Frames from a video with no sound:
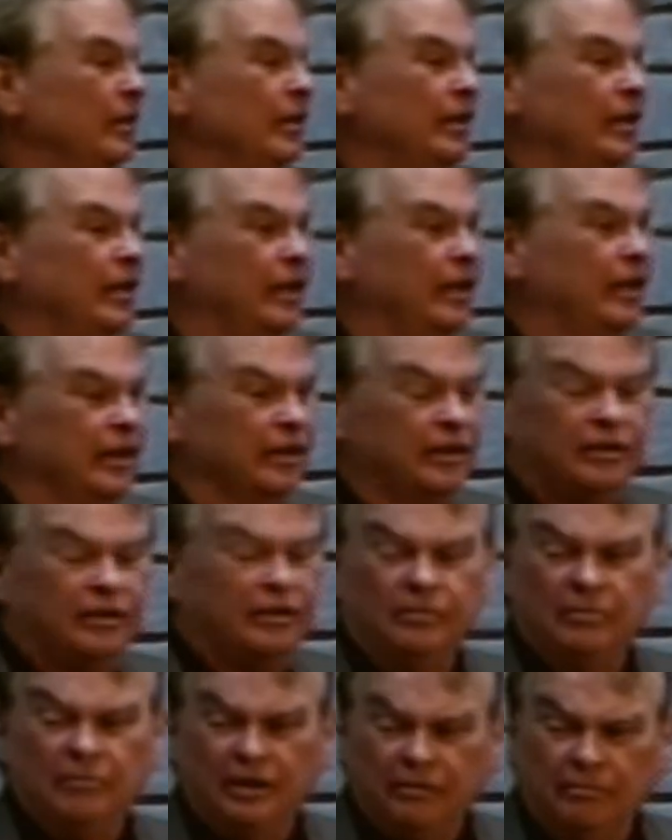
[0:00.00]

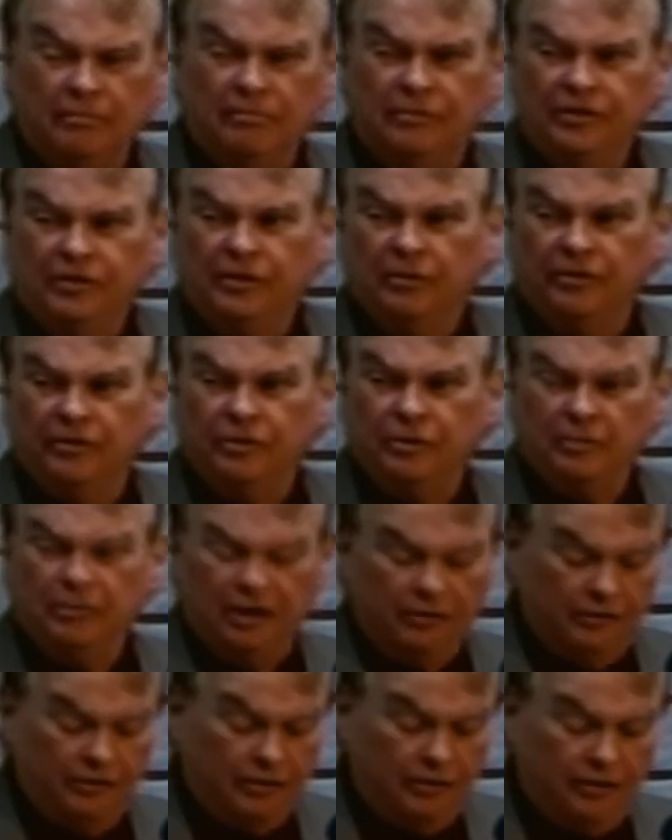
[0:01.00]
And some of you may
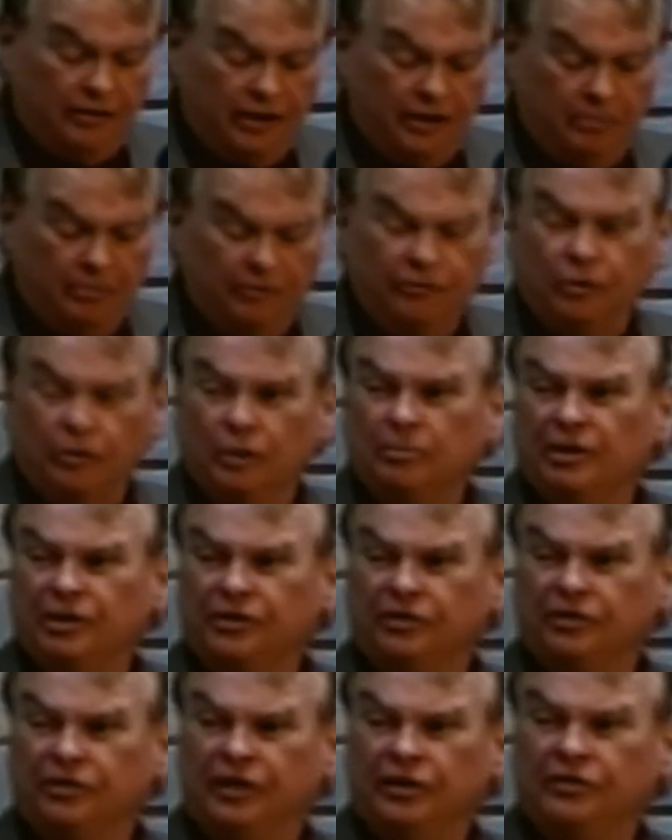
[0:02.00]
have heard that before, but
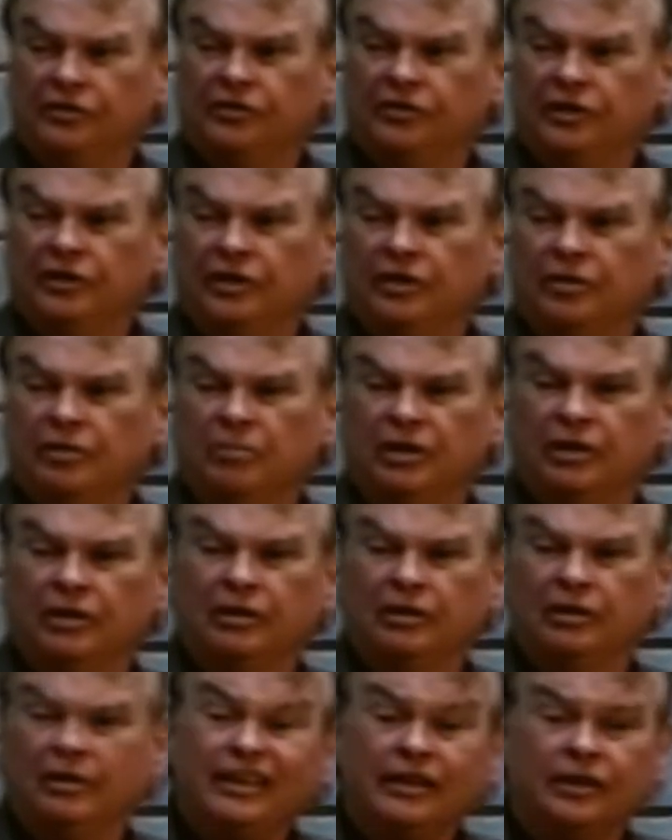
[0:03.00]
the Dead Sea in the
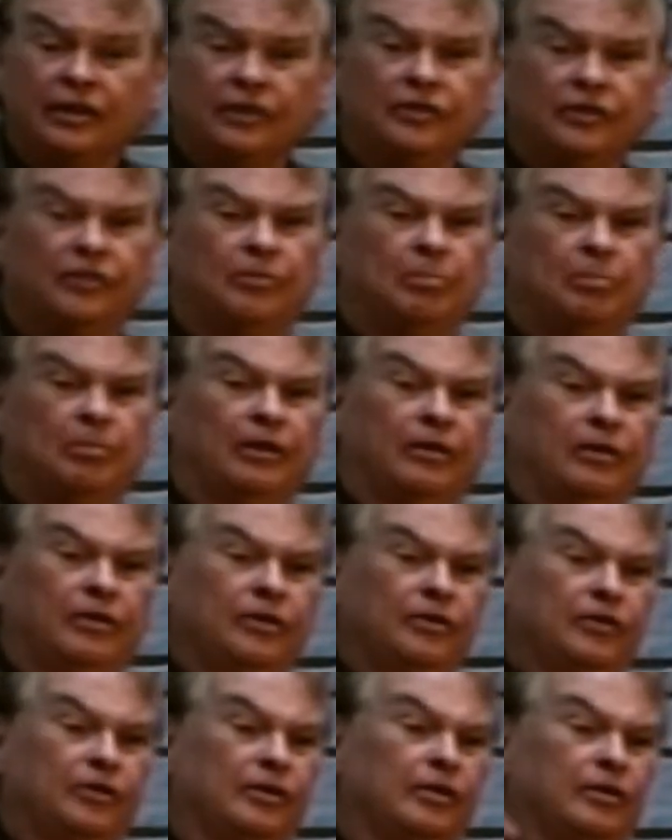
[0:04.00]
Middle East
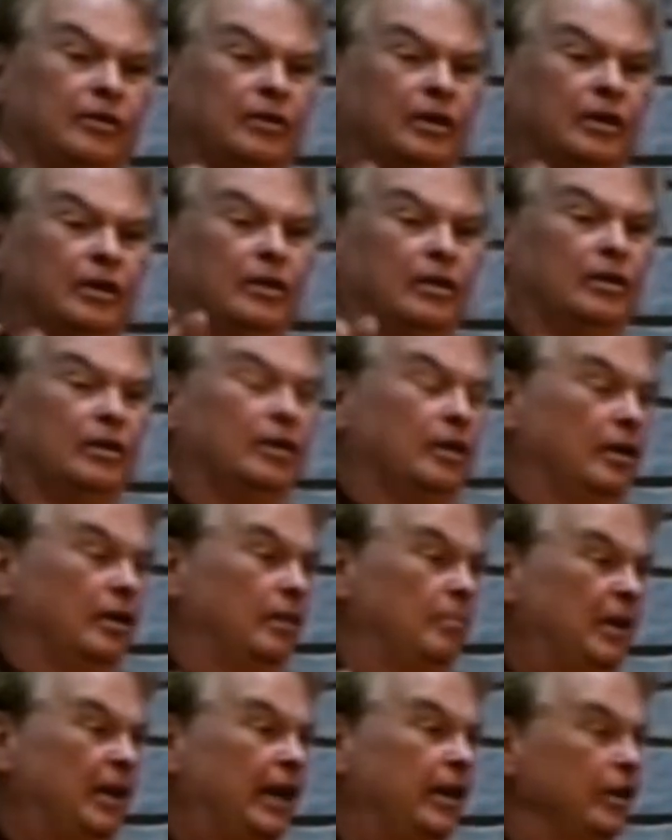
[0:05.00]
is a
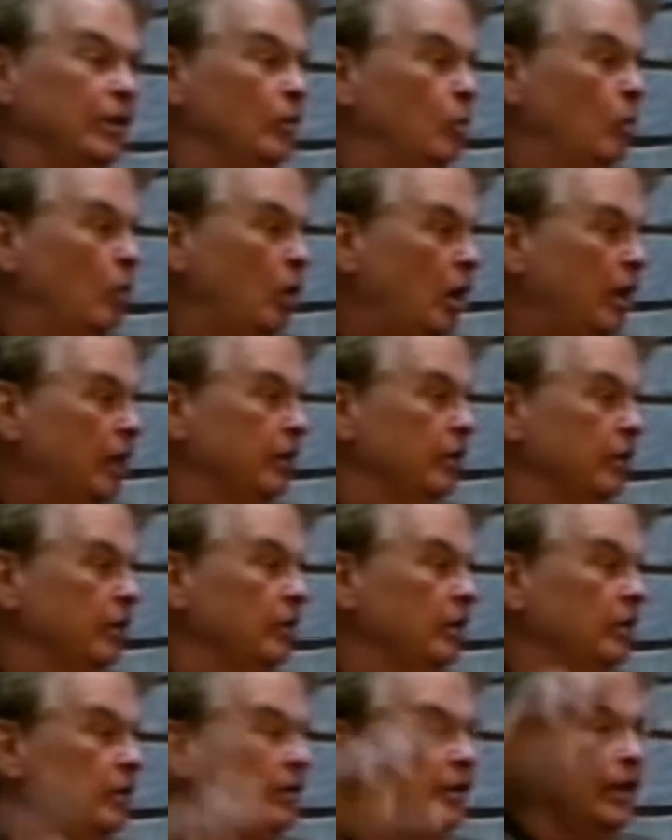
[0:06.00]
body of
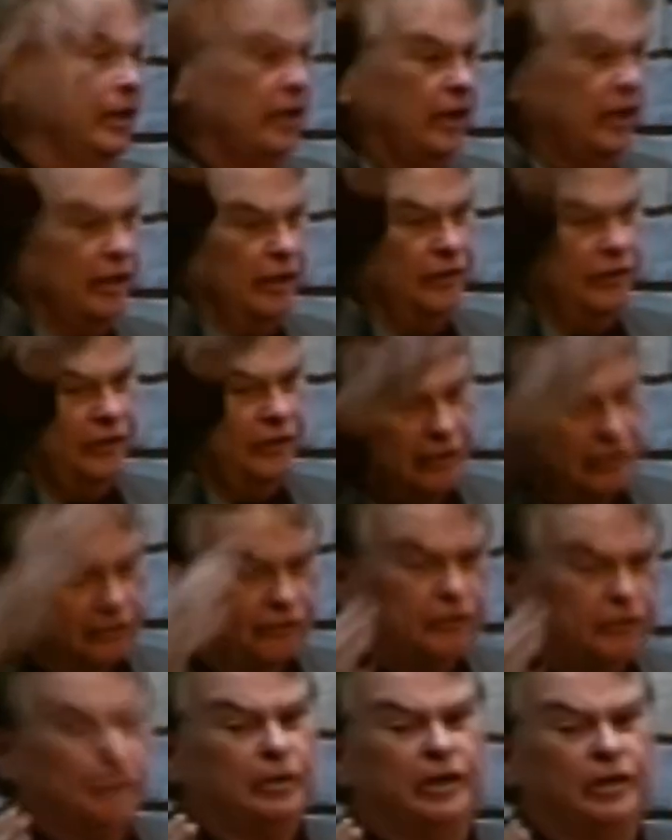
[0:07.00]
water that has
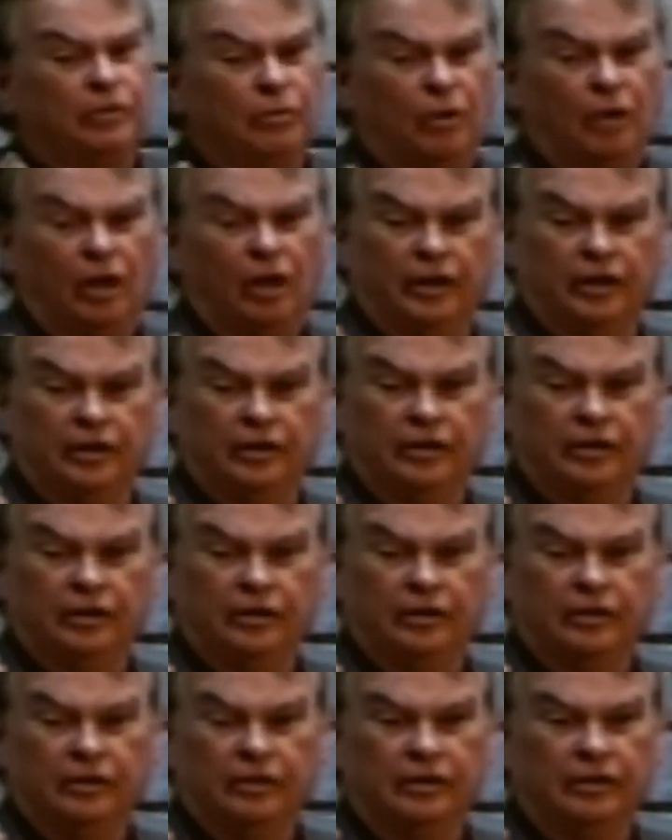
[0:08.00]
inflowing water.
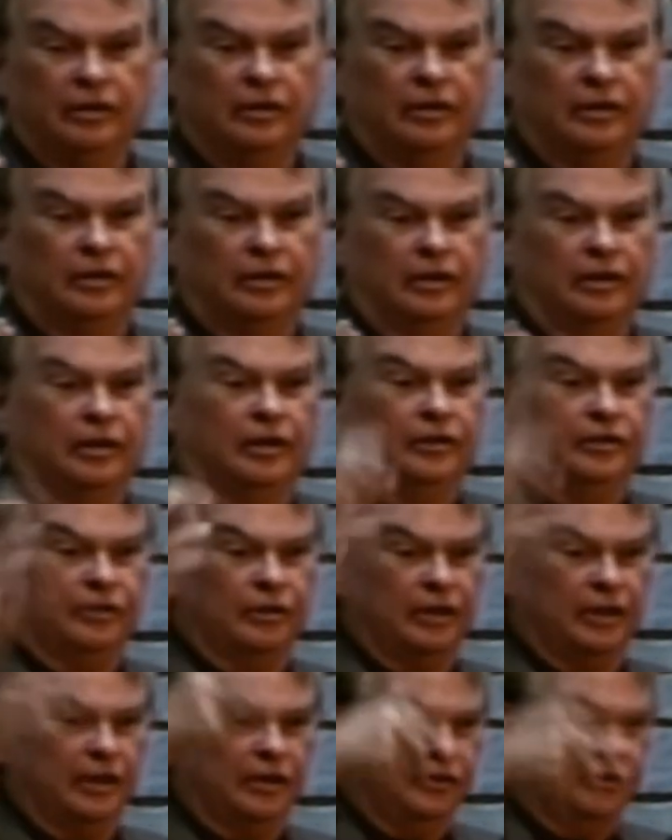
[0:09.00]
So
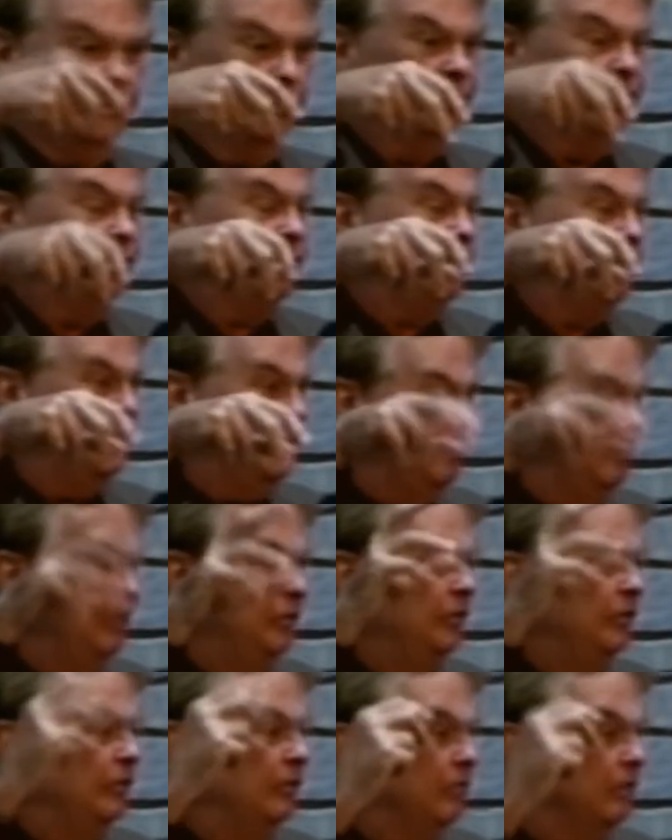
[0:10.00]
it has some
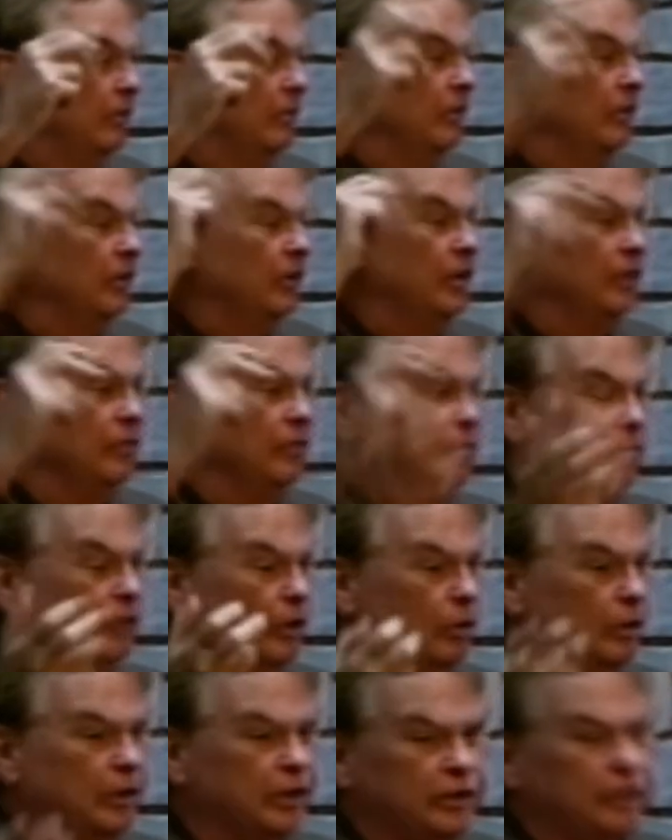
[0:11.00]
streams that
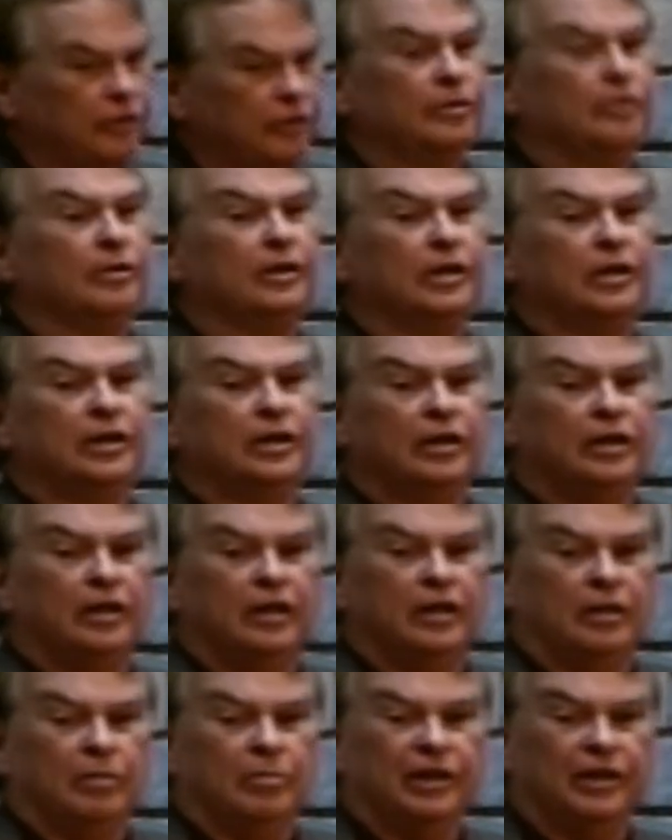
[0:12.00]
flow into it,
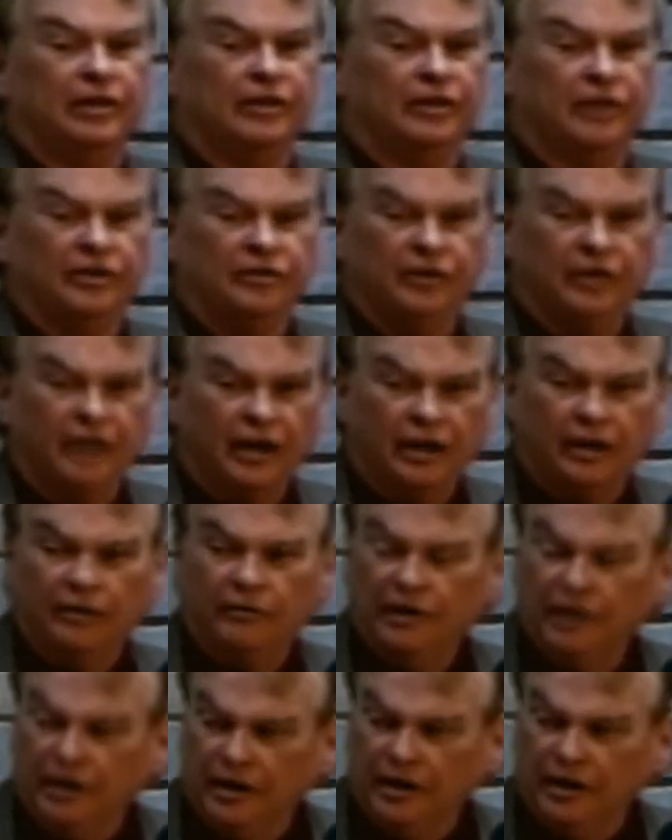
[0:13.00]
but it doesn't have
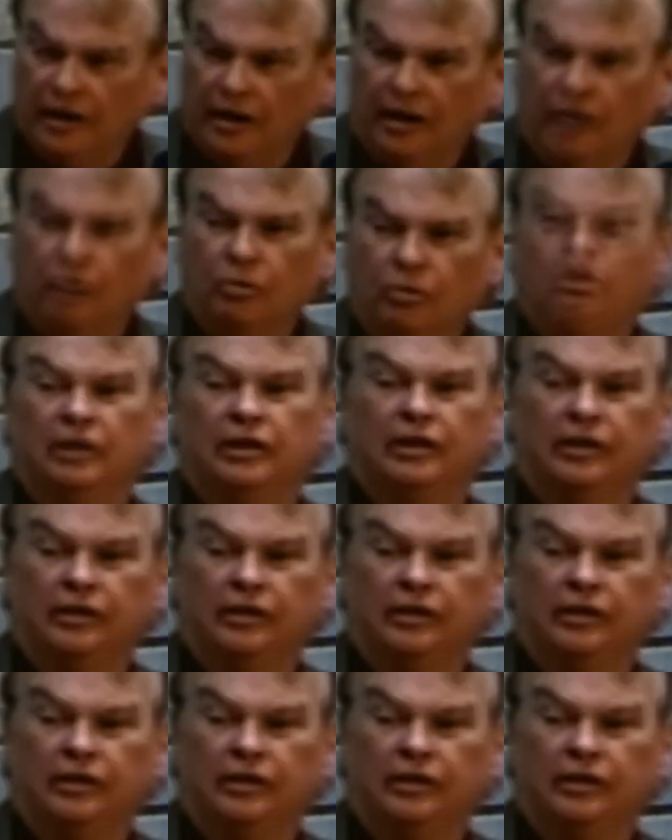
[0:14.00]
any outlet.